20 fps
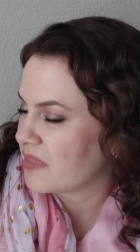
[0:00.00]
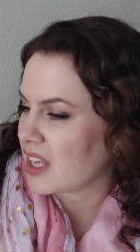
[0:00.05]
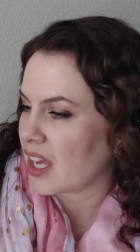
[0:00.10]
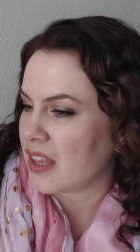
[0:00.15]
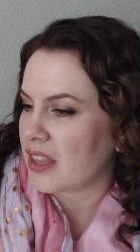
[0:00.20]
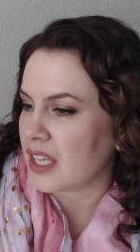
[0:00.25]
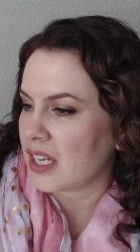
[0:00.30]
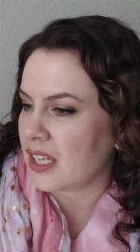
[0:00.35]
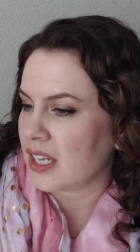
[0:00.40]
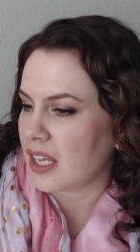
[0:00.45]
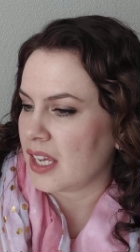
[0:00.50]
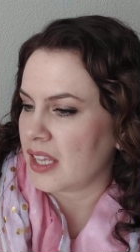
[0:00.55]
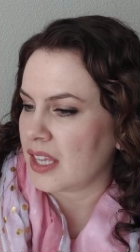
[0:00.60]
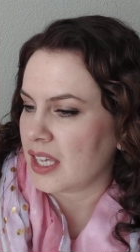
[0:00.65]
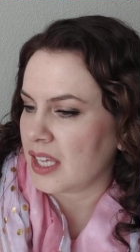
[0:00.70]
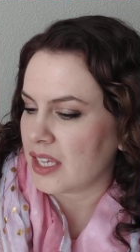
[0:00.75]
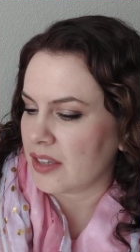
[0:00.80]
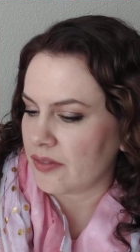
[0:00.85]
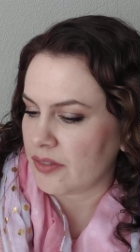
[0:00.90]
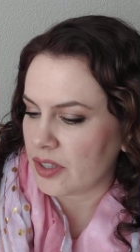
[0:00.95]
and then
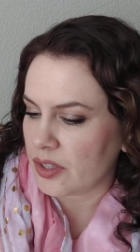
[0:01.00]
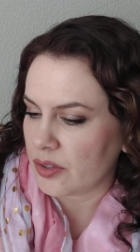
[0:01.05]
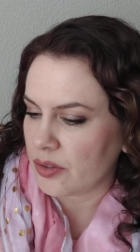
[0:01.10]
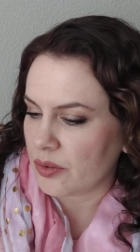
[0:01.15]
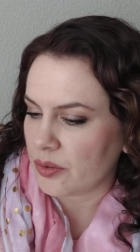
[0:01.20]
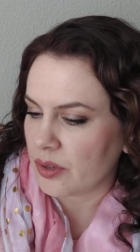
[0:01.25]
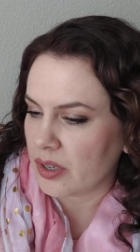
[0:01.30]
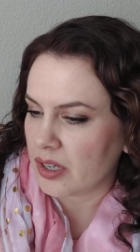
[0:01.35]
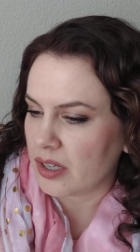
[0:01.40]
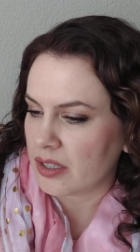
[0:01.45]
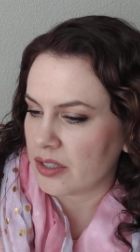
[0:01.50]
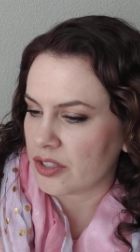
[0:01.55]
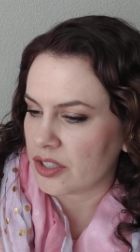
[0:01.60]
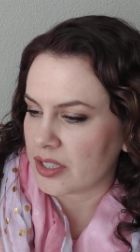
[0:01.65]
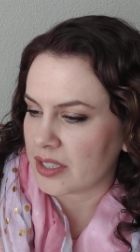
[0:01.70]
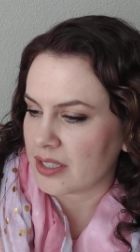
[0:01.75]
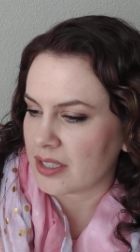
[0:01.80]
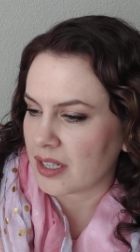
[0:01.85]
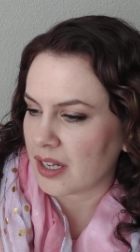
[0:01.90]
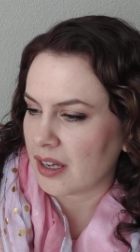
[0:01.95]
they give you
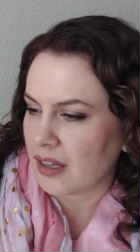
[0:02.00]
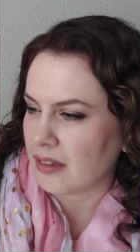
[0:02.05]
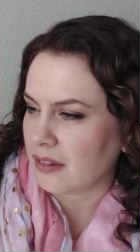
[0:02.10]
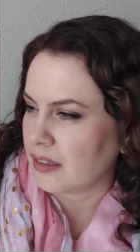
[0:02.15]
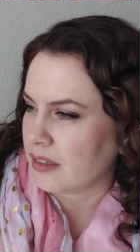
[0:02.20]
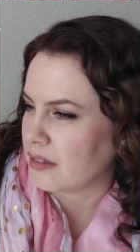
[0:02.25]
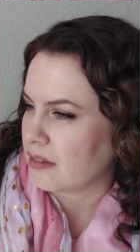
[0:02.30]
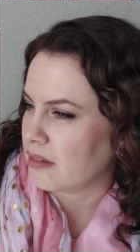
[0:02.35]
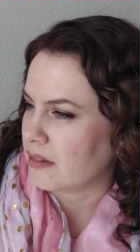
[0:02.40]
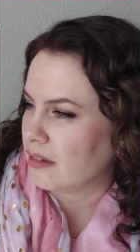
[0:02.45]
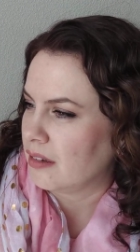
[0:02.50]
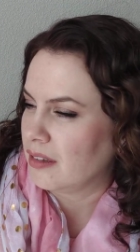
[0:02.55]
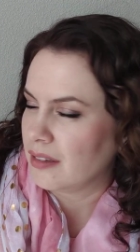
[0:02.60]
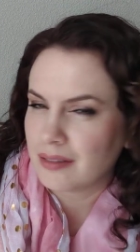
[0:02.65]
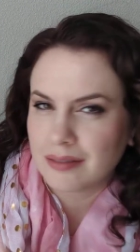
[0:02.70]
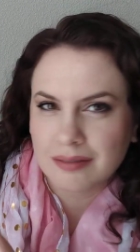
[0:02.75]
just a little